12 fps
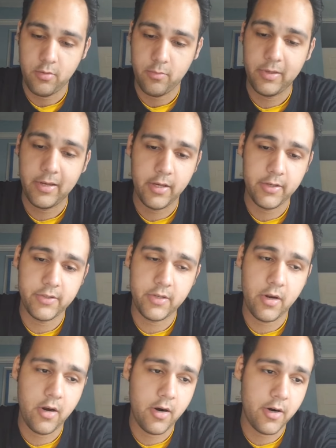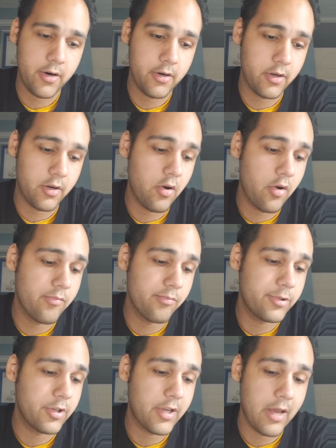players are going to come
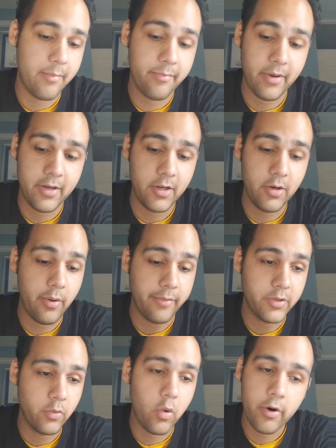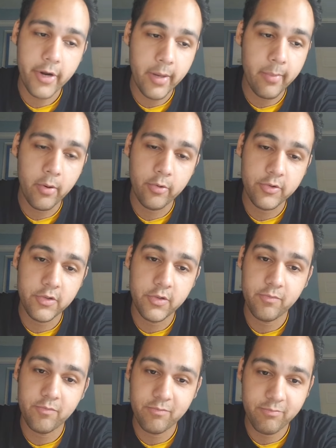to camp and you don't have to worry about
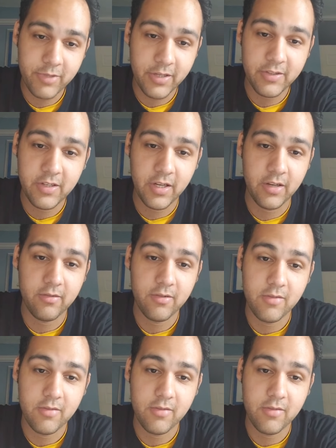testing.